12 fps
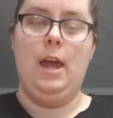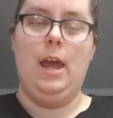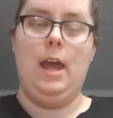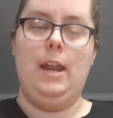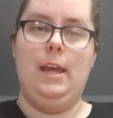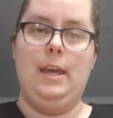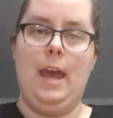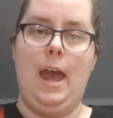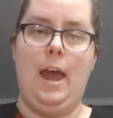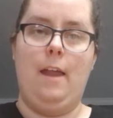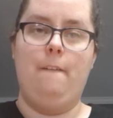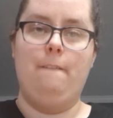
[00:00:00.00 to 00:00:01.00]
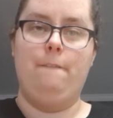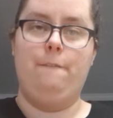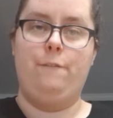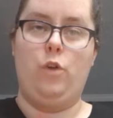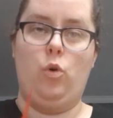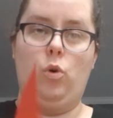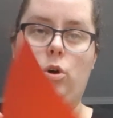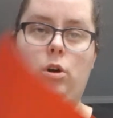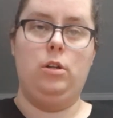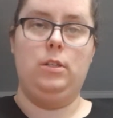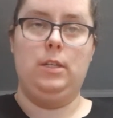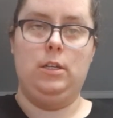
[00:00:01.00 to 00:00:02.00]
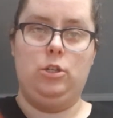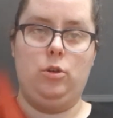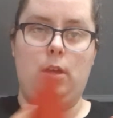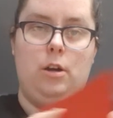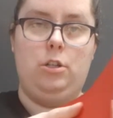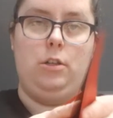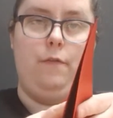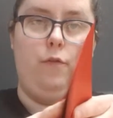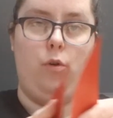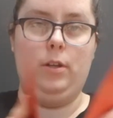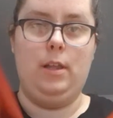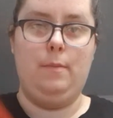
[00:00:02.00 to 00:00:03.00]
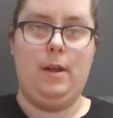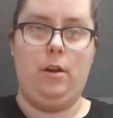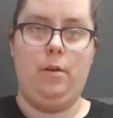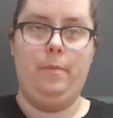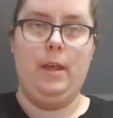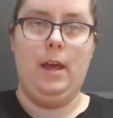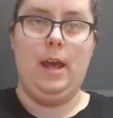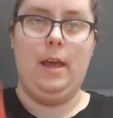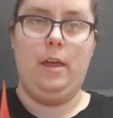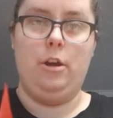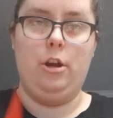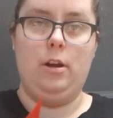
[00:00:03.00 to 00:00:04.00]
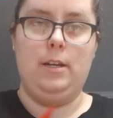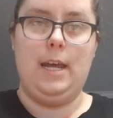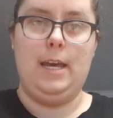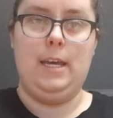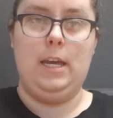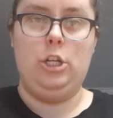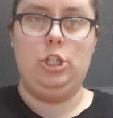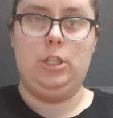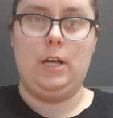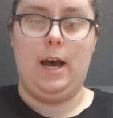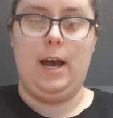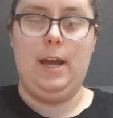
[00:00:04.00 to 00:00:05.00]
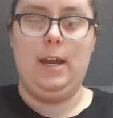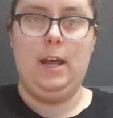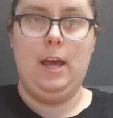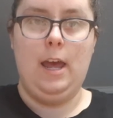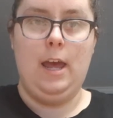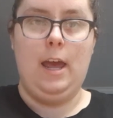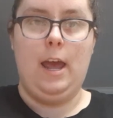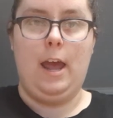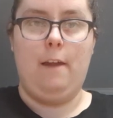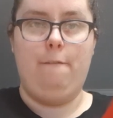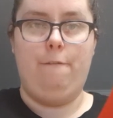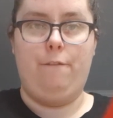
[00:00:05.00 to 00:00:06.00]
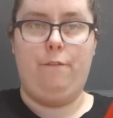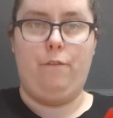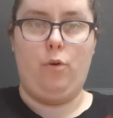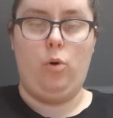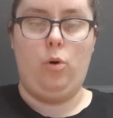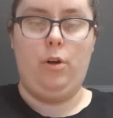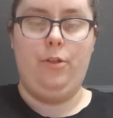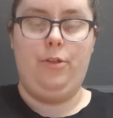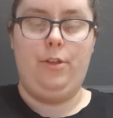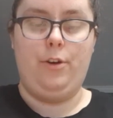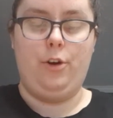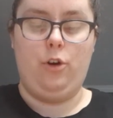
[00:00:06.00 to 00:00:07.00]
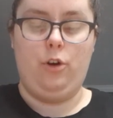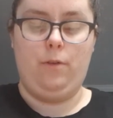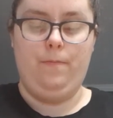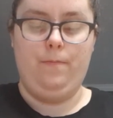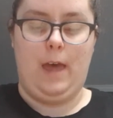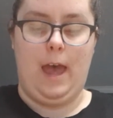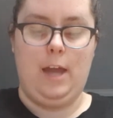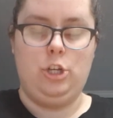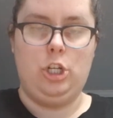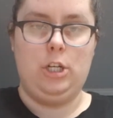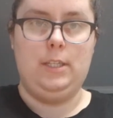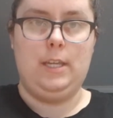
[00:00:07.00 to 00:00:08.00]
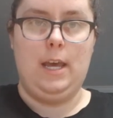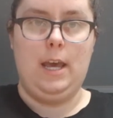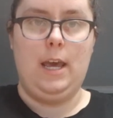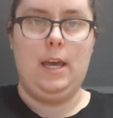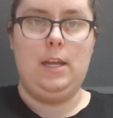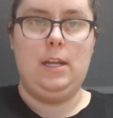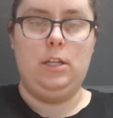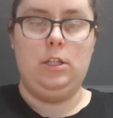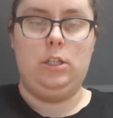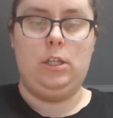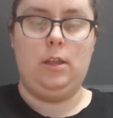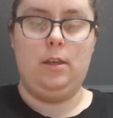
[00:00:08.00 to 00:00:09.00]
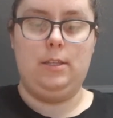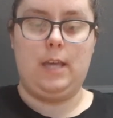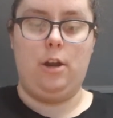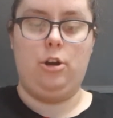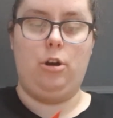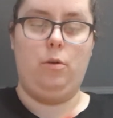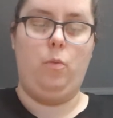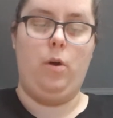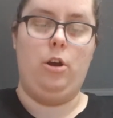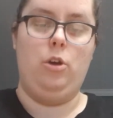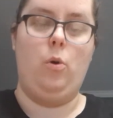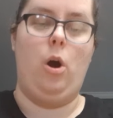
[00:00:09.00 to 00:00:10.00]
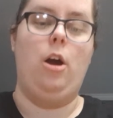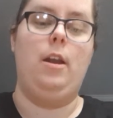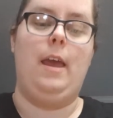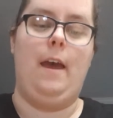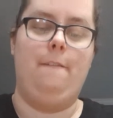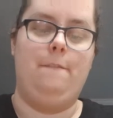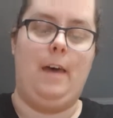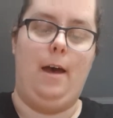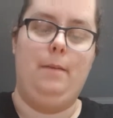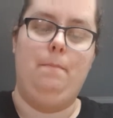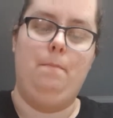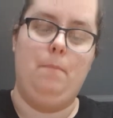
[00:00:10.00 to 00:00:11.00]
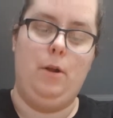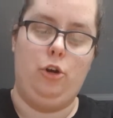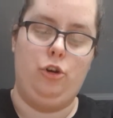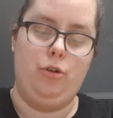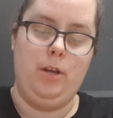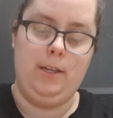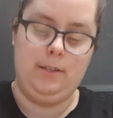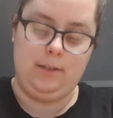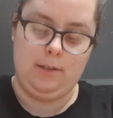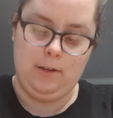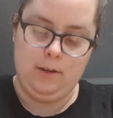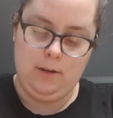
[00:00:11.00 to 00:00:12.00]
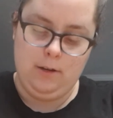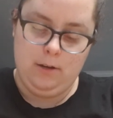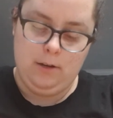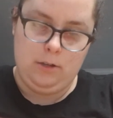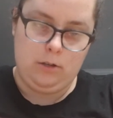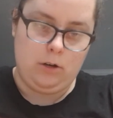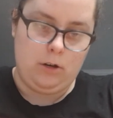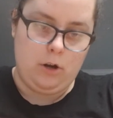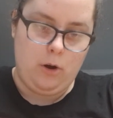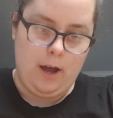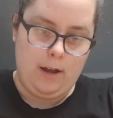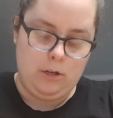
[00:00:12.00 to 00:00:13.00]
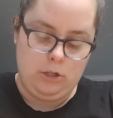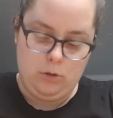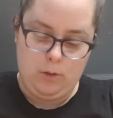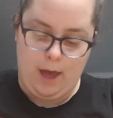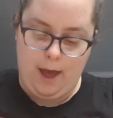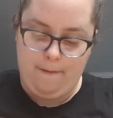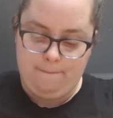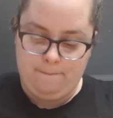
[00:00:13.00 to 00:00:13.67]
and again fold. So there's the fold in the middle, and then you're going to take each side and fold the edges into the center where you already have that middle crease. So you're going to go ahead and do that.